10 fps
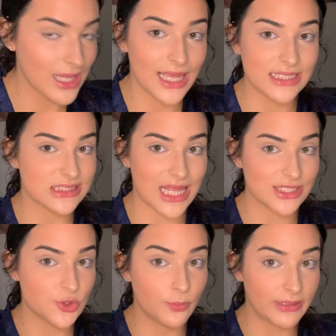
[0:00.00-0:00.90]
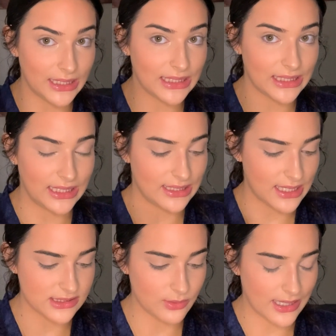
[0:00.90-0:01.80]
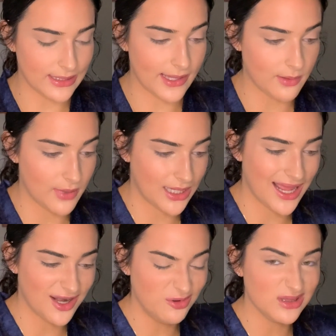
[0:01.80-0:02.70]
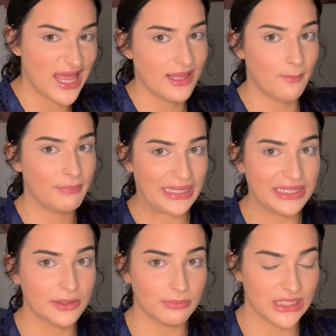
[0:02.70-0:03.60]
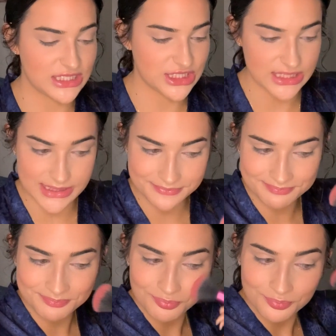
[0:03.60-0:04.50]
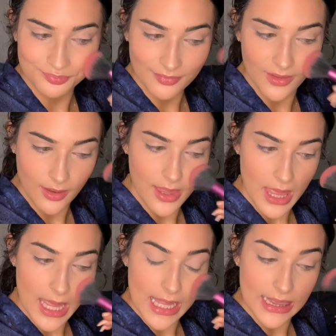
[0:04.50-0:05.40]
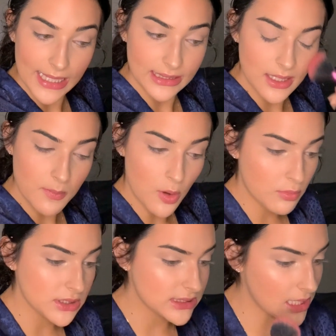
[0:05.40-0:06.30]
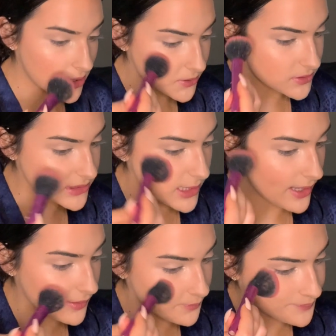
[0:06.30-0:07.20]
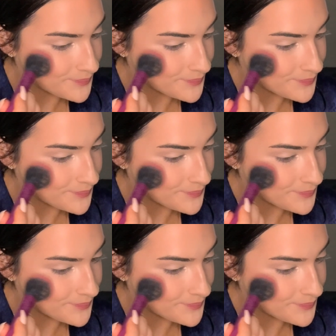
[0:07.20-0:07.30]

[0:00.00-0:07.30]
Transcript: It's not too pinky, and that's what I like about it. I don't like pink blushes. I like them almost kind of just like